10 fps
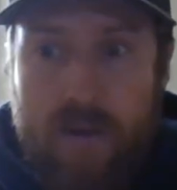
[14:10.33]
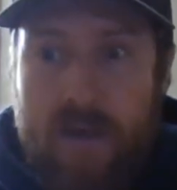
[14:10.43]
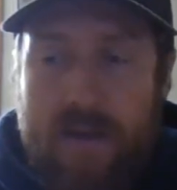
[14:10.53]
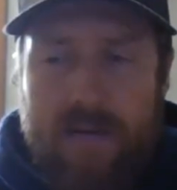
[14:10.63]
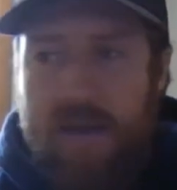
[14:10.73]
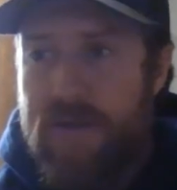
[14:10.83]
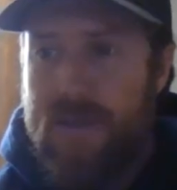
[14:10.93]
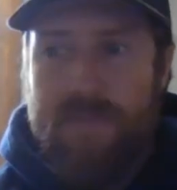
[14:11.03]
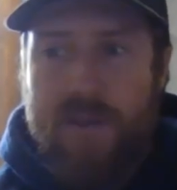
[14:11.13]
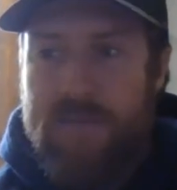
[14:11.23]
and
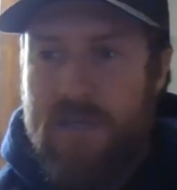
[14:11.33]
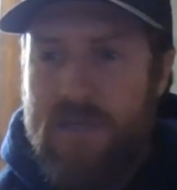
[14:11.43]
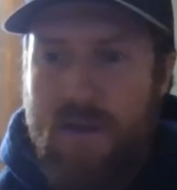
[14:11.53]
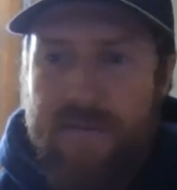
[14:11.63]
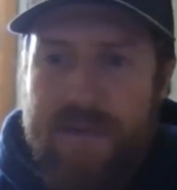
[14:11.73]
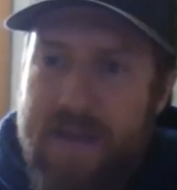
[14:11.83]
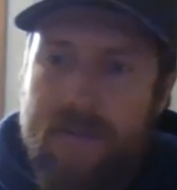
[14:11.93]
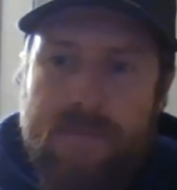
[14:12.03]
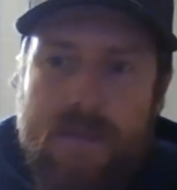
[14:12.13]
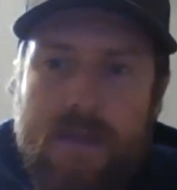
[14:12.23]
sometimes I still have it now.